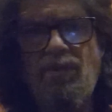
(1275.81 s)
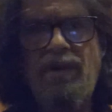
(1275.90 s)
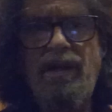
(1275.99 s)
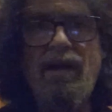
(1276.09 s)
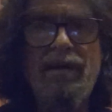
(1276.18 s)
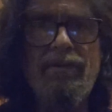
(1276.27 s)

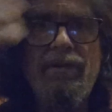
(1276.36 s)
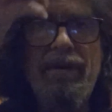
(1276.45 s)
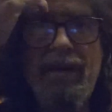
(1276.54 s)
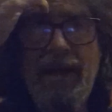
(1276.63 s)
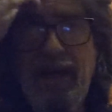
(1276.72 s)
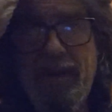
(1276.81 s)

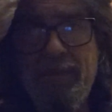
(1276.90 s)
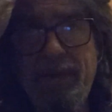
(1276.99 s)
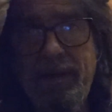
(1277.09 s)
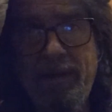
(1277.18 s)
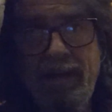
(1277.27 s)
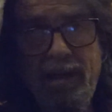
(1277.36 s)
300 had
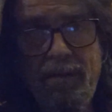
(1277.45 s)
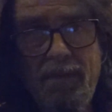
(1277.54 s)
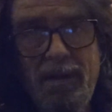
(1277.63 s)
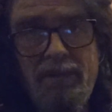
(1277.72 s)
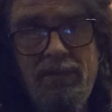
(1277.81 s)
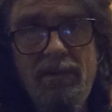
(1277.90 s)
been
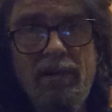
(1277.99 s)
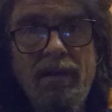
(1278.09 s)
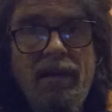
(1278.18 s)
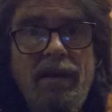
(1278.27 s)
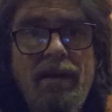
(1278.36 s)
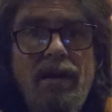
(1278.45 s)
administered,
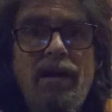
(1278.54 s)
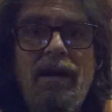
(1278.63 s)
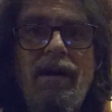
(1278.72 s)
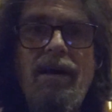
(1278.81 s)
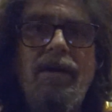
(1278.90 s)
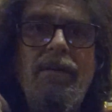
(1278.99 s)

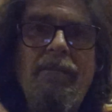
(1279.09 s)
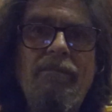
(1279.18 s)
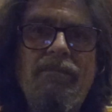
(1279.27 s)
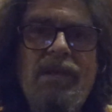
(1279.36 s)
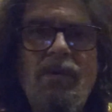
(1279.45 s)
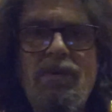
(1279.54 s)
um,
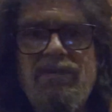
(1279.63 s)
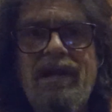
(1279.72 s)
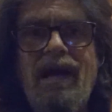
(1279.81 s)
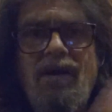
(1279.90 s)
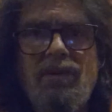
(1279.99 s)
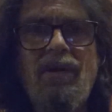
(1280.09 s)
there was an
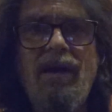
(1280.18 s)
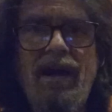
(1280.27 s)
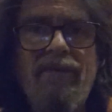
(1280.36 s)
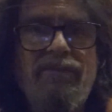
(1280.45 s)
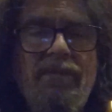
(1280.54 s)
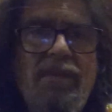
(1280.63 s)

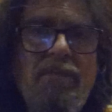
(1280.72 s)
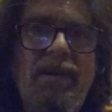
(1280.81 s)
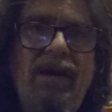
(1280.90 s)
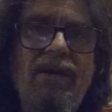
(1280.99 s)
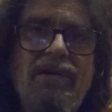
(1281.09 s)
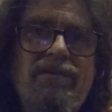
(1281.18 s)
outcry from the
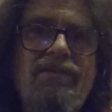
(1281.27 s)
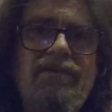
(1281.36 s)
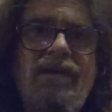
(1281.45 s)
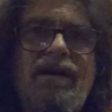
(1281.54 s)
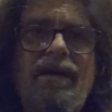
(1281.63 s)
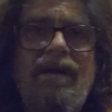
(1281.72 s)
parents,
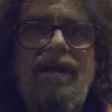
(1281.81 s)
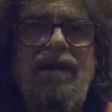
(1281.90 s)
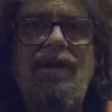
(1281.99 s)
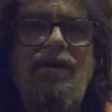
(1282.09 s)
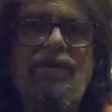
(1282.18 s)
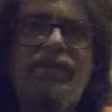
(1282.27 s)

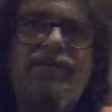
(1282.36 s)
you know,